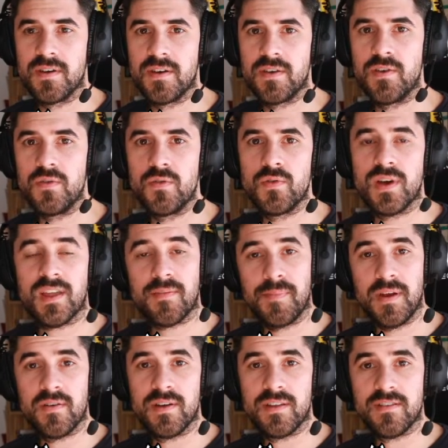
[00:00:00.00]
you
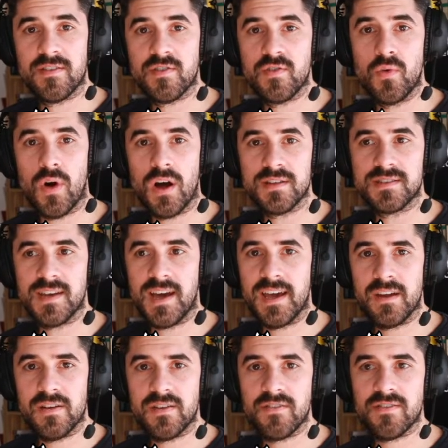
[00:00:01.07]
experience too hot
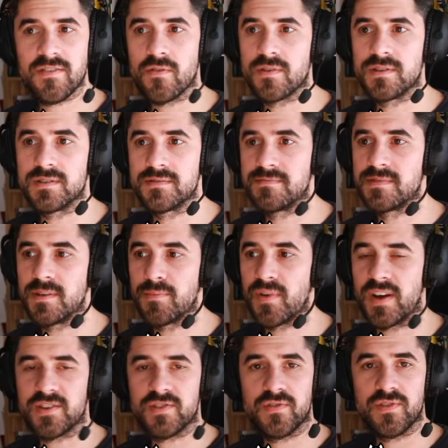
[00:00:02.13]
tires, or the
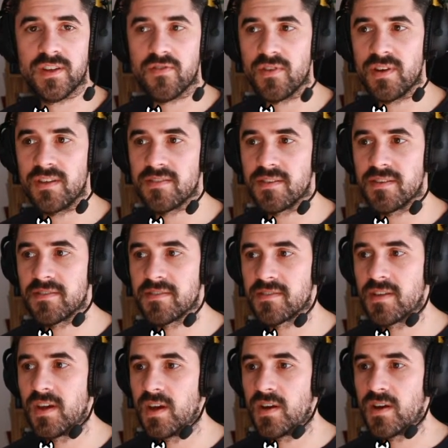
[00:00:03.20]
pressure increases
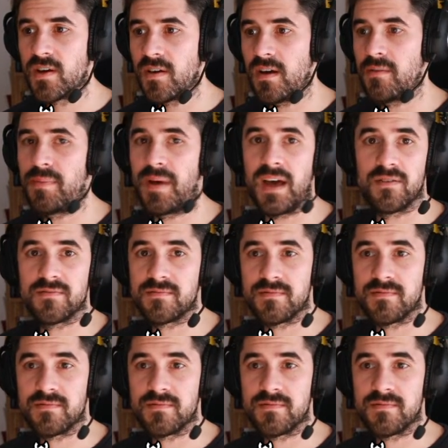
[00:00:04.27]
about